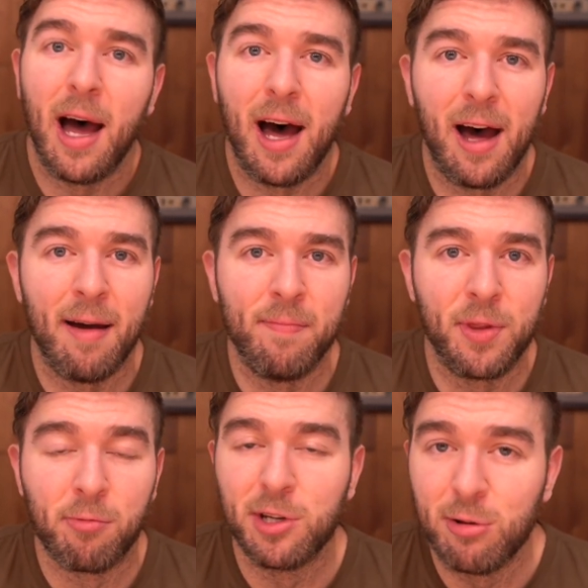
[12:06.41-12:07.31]
um,
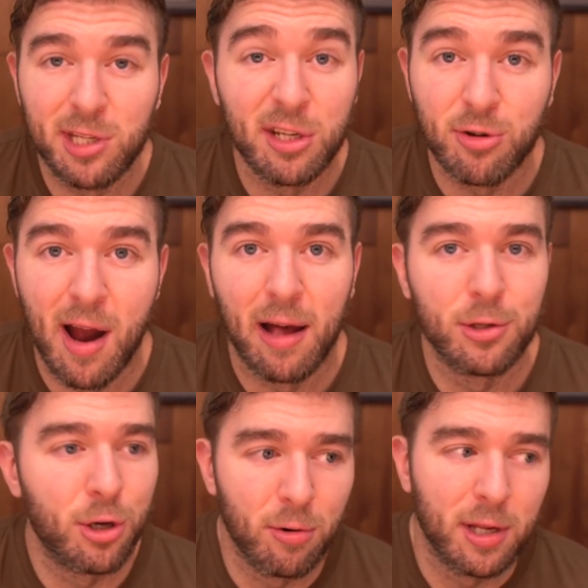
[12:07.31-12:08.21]
the REDUCE-IT trial
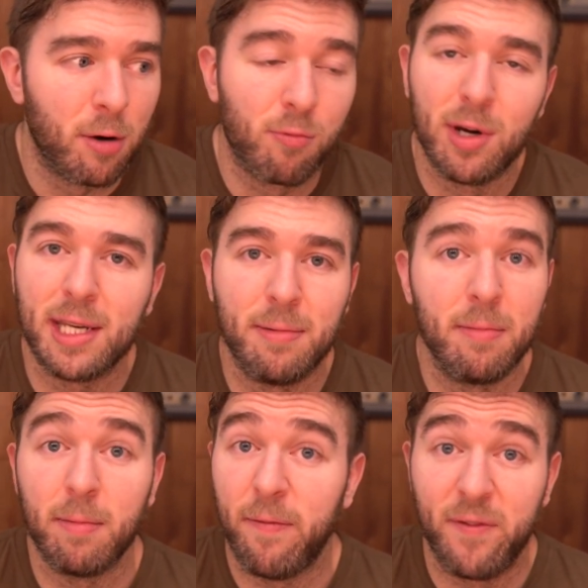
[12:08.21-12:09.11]
showed, you know,
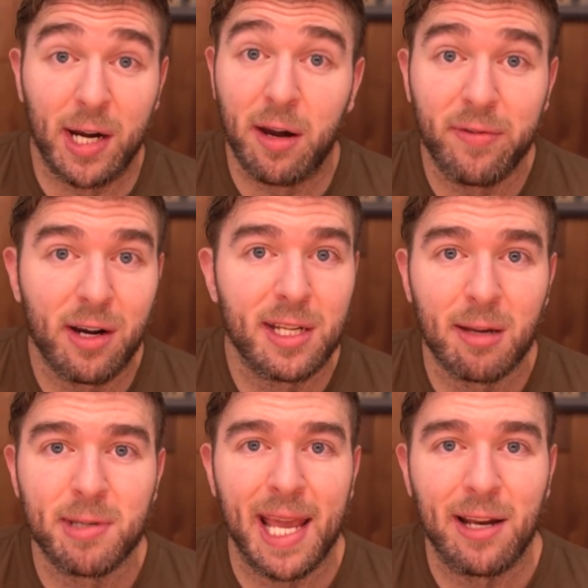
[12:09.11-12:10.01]
very, very
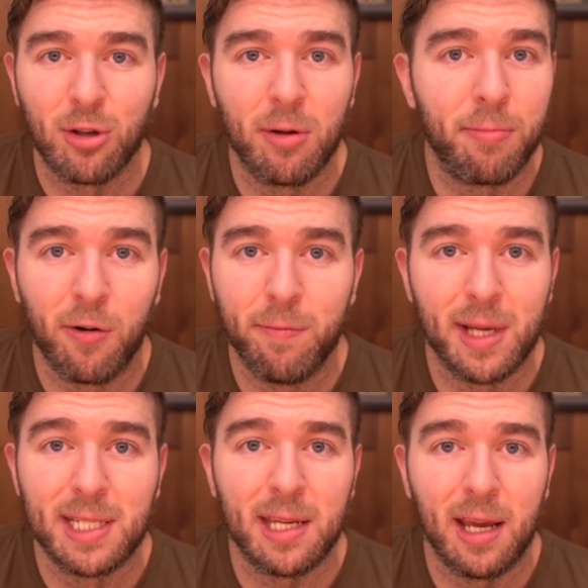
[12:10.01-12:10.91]
substantial
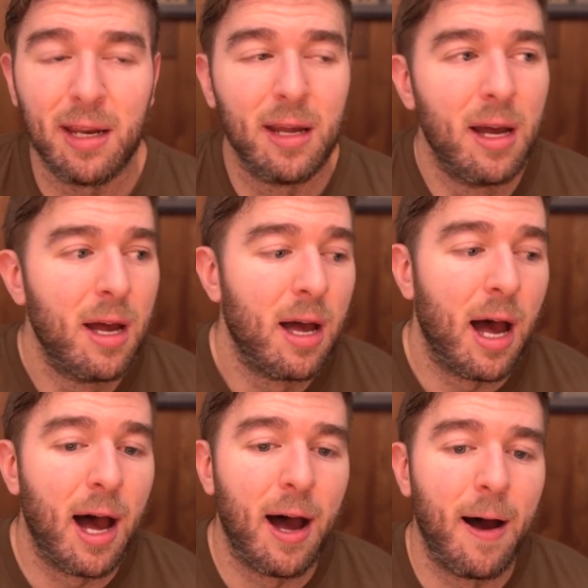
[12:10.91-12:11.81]
improvements in
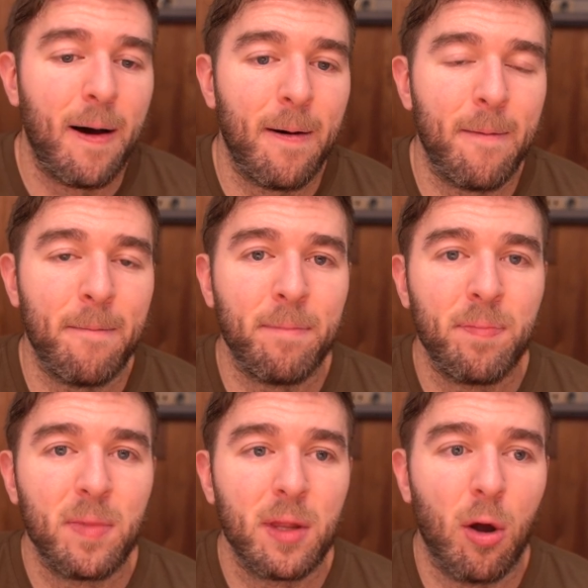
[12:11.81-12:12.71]

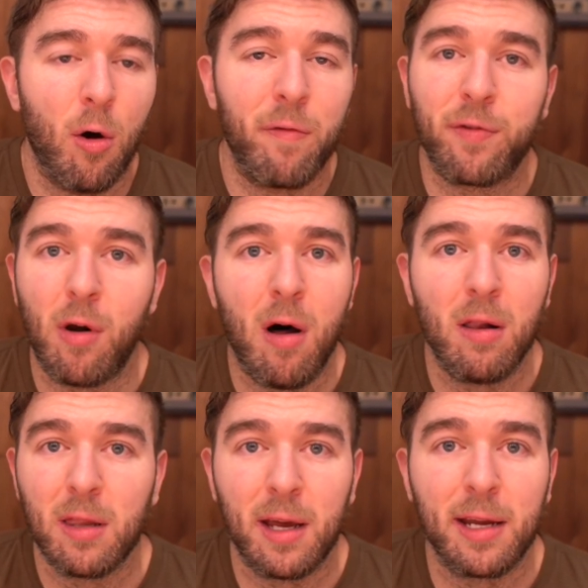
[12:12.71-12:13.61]
um,
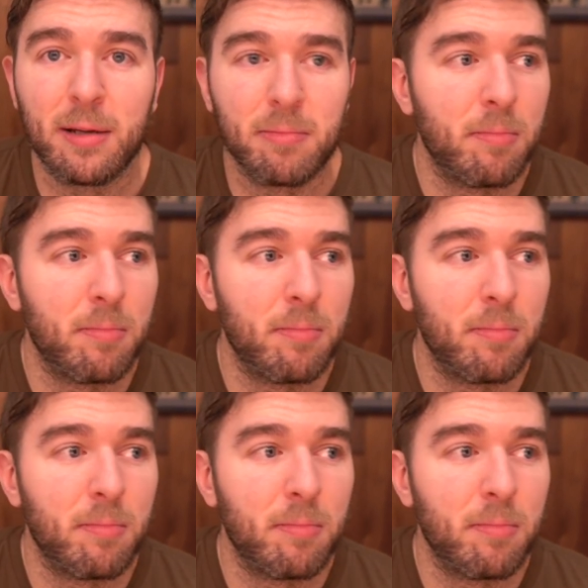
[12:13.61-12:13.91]
overall, like,